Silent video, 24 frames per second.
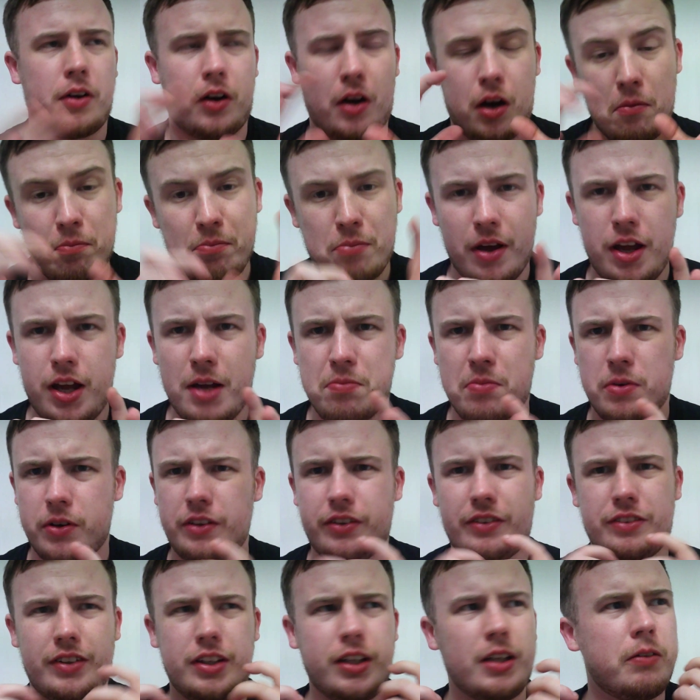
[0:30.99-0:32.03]
On paper, this
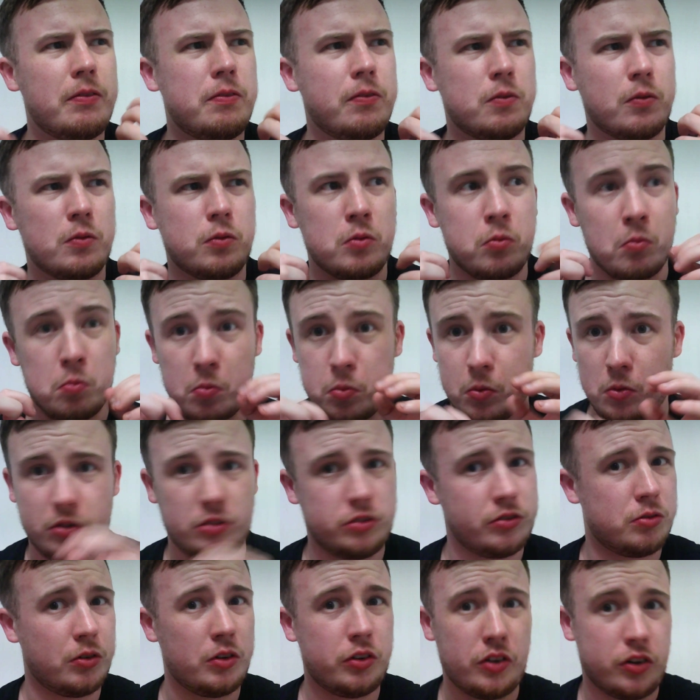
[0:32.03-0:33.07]
team
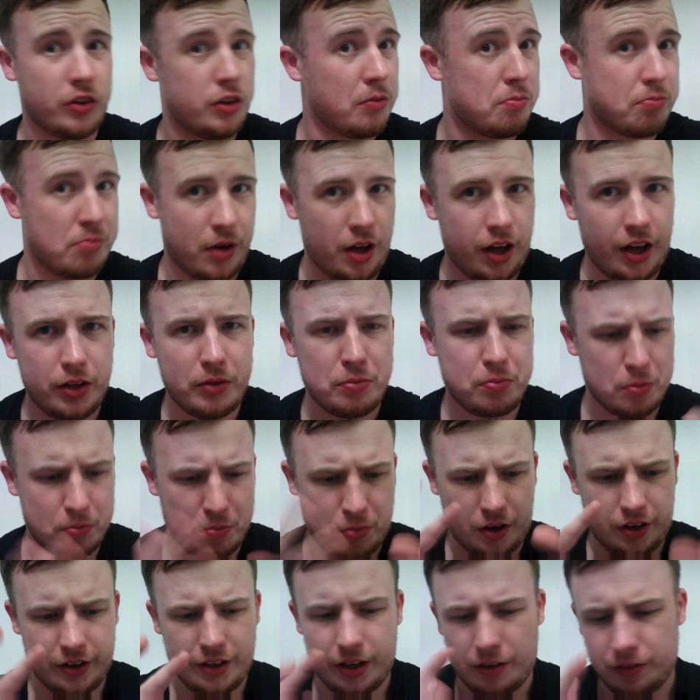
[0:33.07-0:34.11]
wasn't the best, but
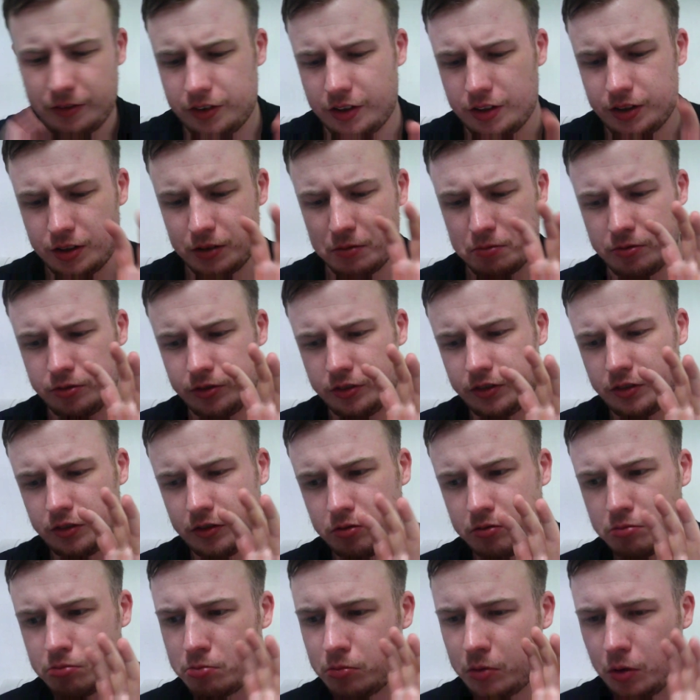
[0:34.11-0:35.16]
Brian Daboll did the
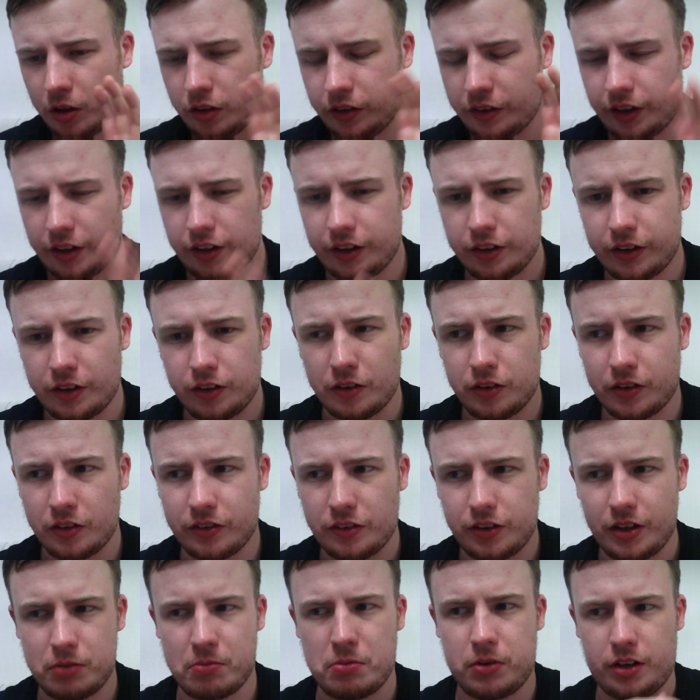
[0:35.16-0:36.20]
one thing you can
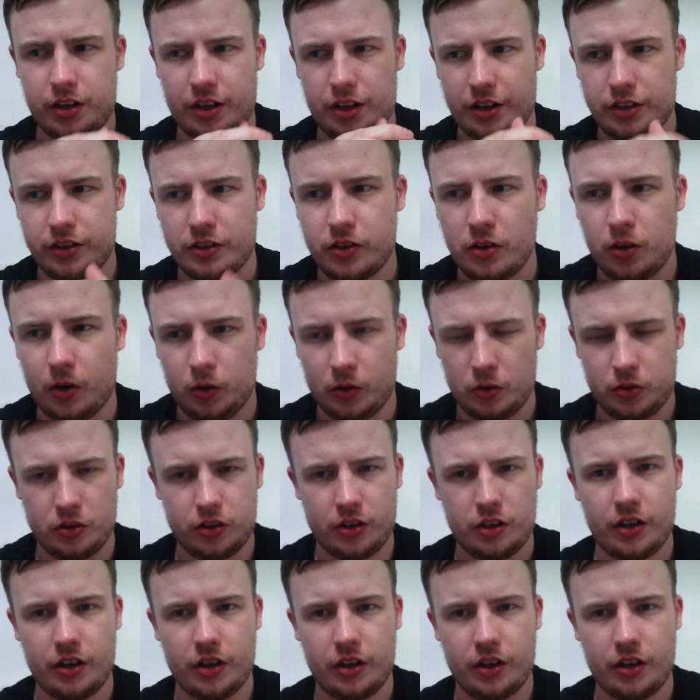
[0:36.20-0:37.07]
see about a head coach.